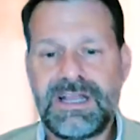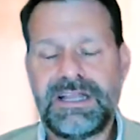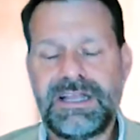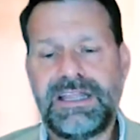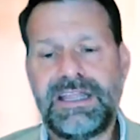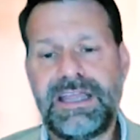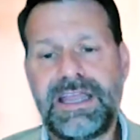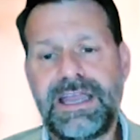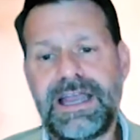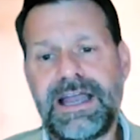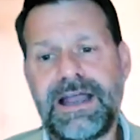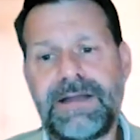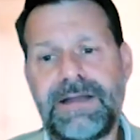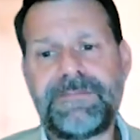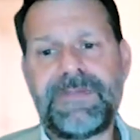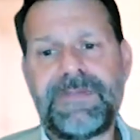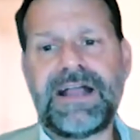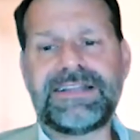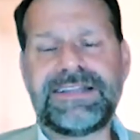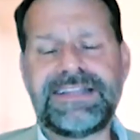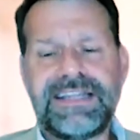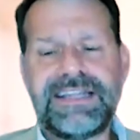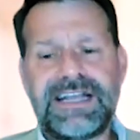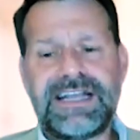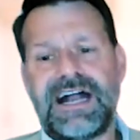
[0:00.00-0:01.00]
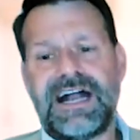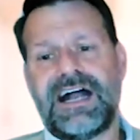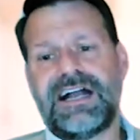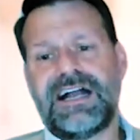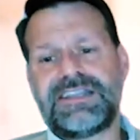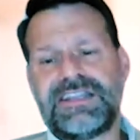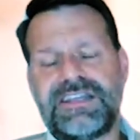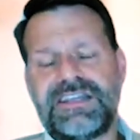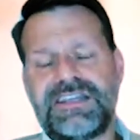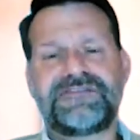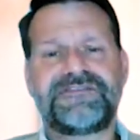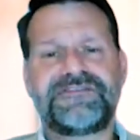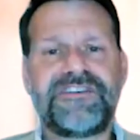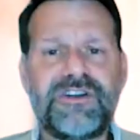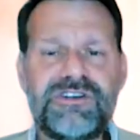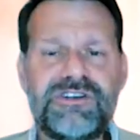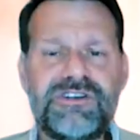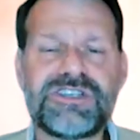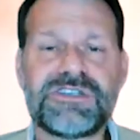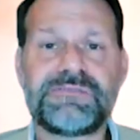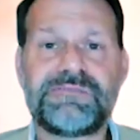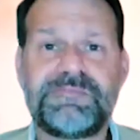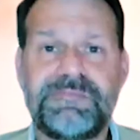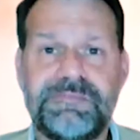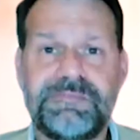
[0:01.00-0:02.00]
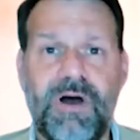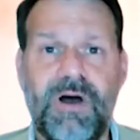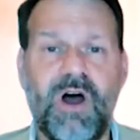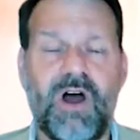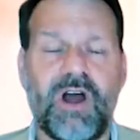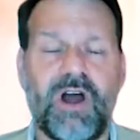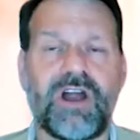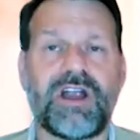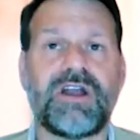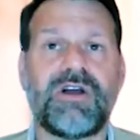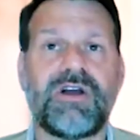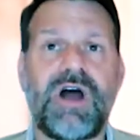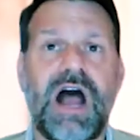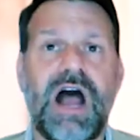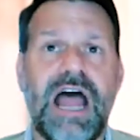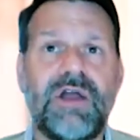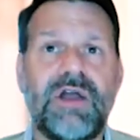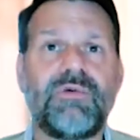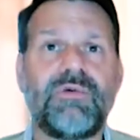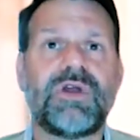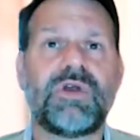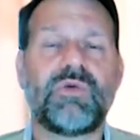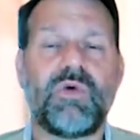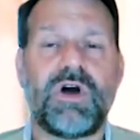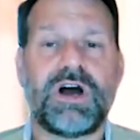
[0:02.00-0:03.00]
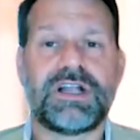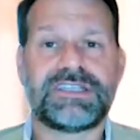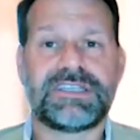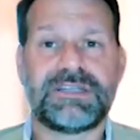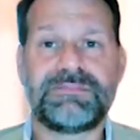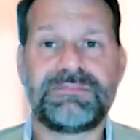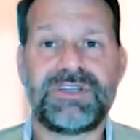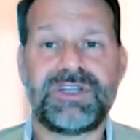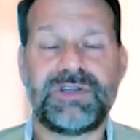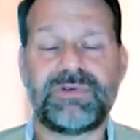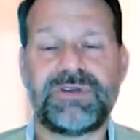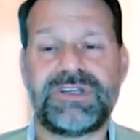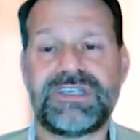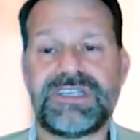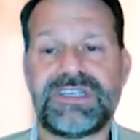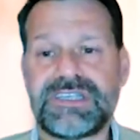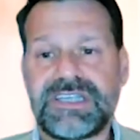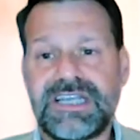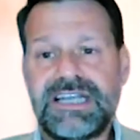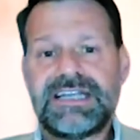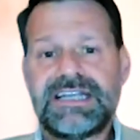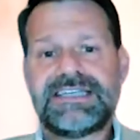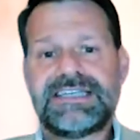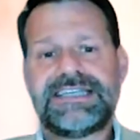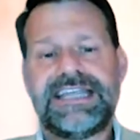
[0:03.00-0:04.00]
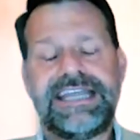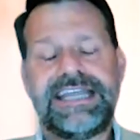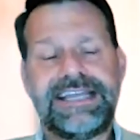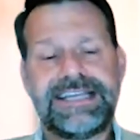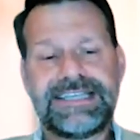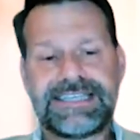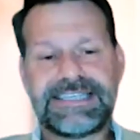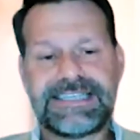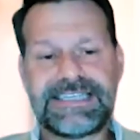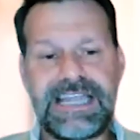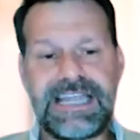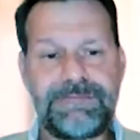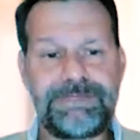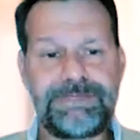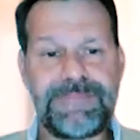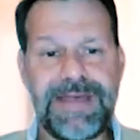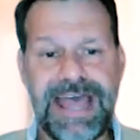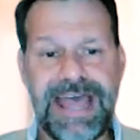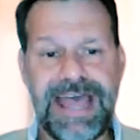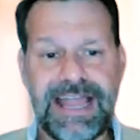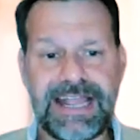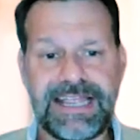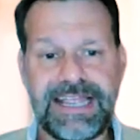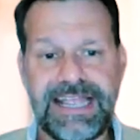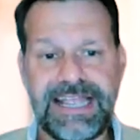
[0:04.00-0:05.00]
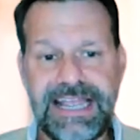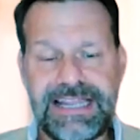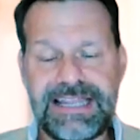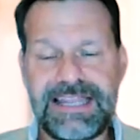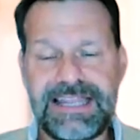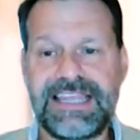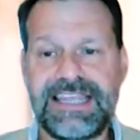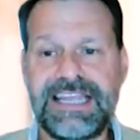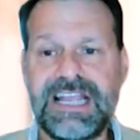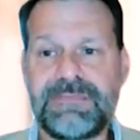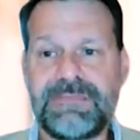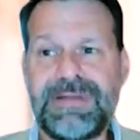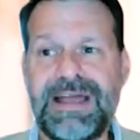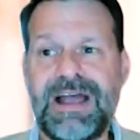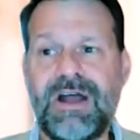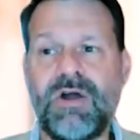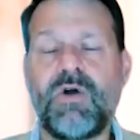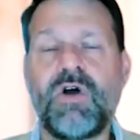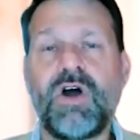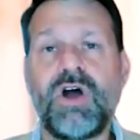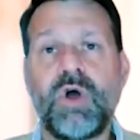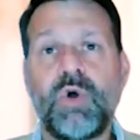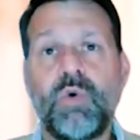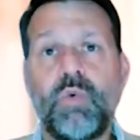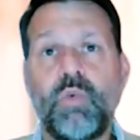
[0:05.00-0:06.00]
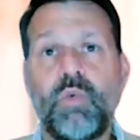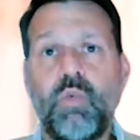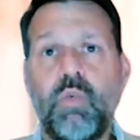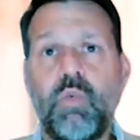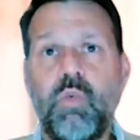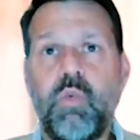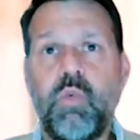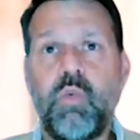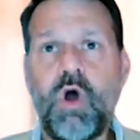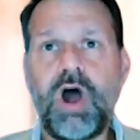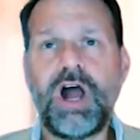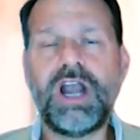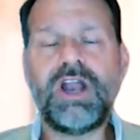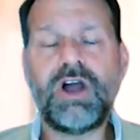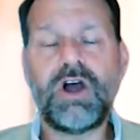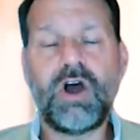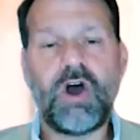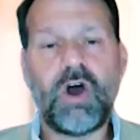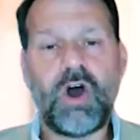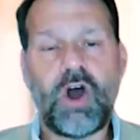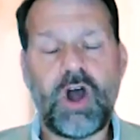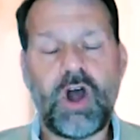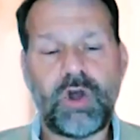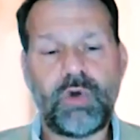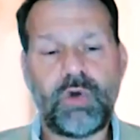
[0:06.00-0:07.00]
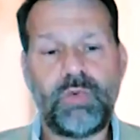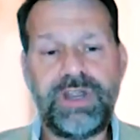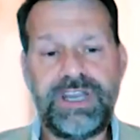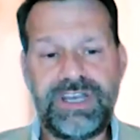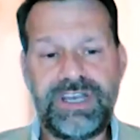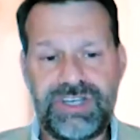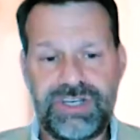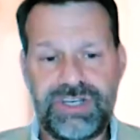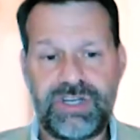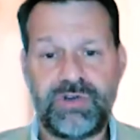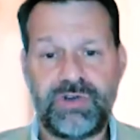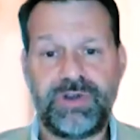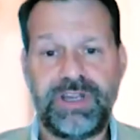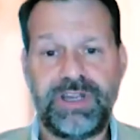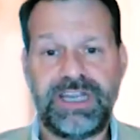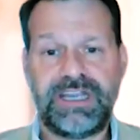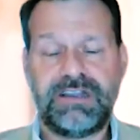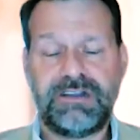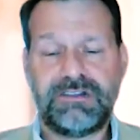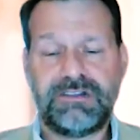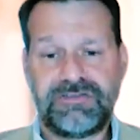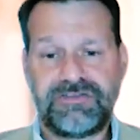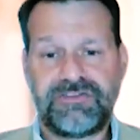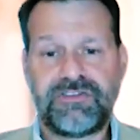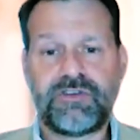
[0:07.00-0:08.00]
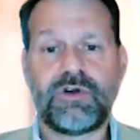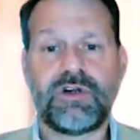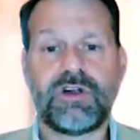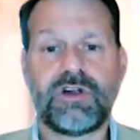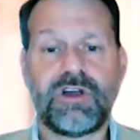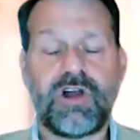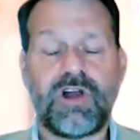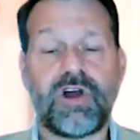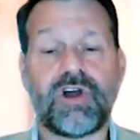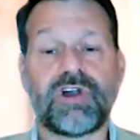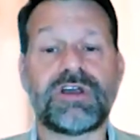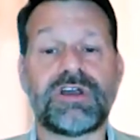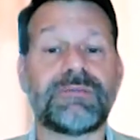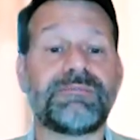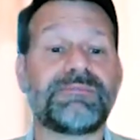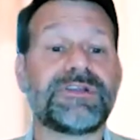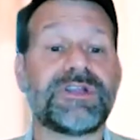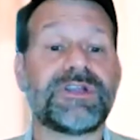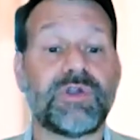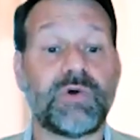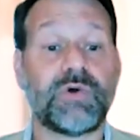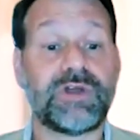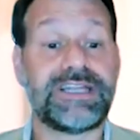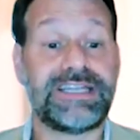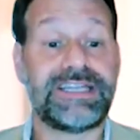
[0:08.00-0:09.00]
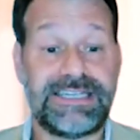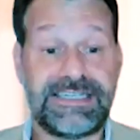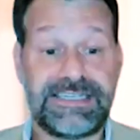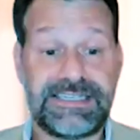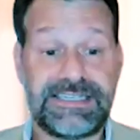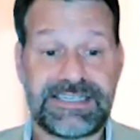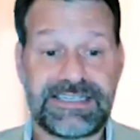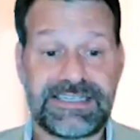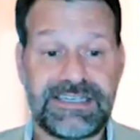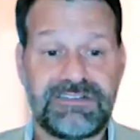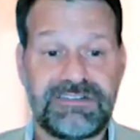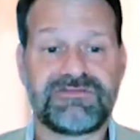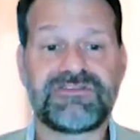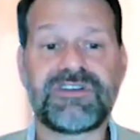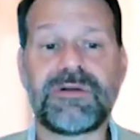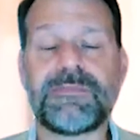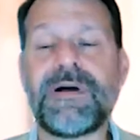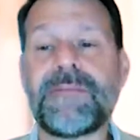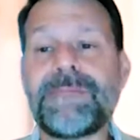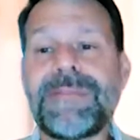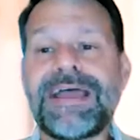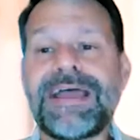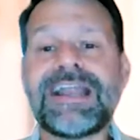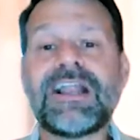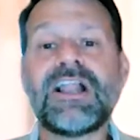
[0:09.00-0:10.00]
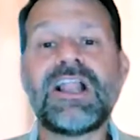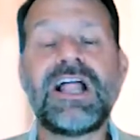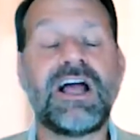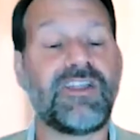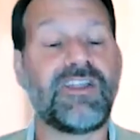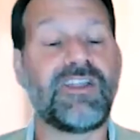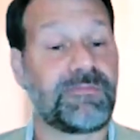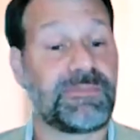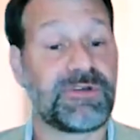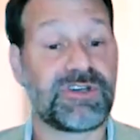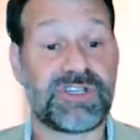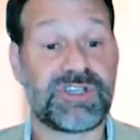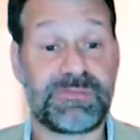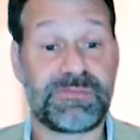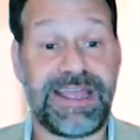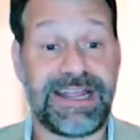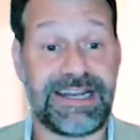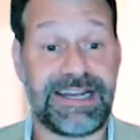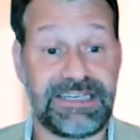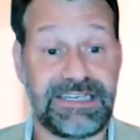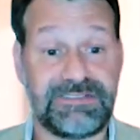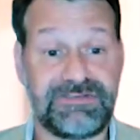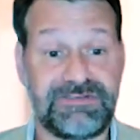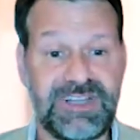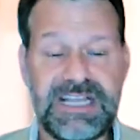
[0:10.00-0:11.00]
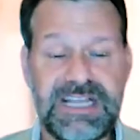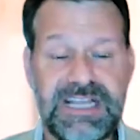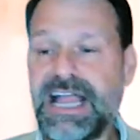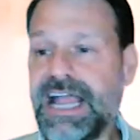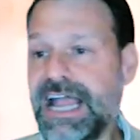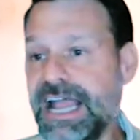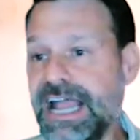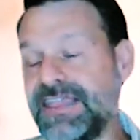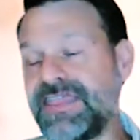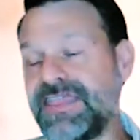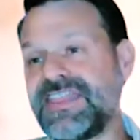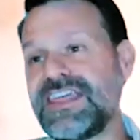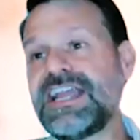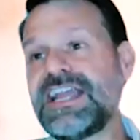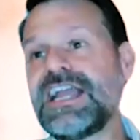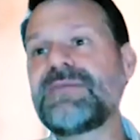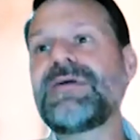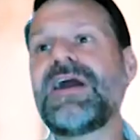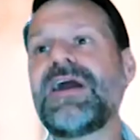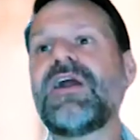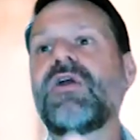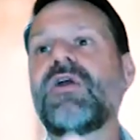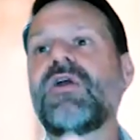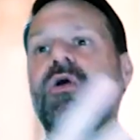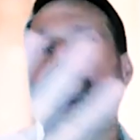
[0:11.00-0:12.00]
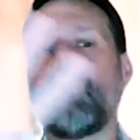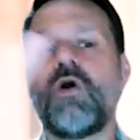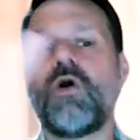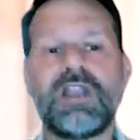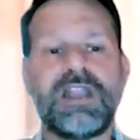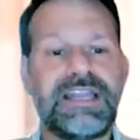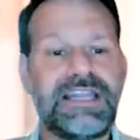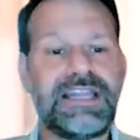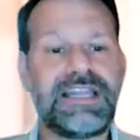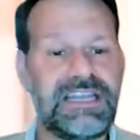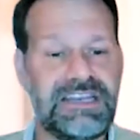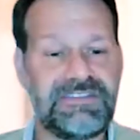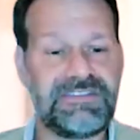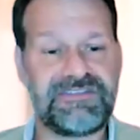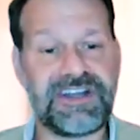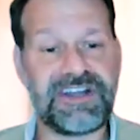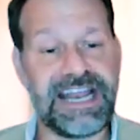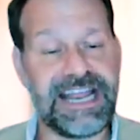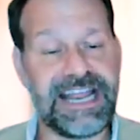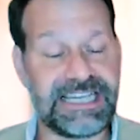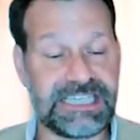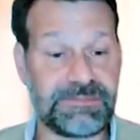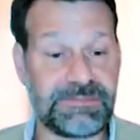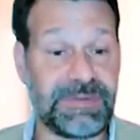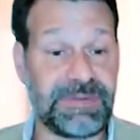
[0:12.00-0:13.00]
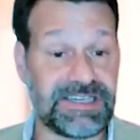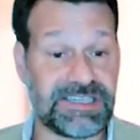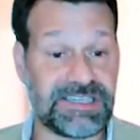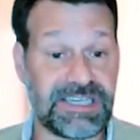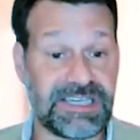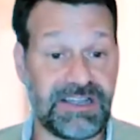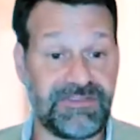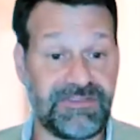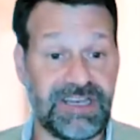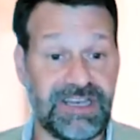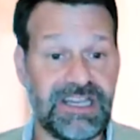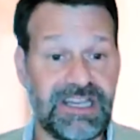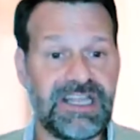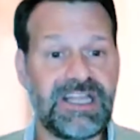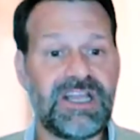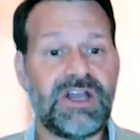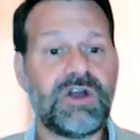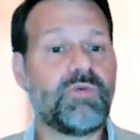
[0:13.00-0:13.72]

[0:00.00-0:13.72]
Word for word: Yeah, the first part I would want them to do is take a step back and think about what are we doing for our employees from a mental health perspective, and think about all of the different aspects of it.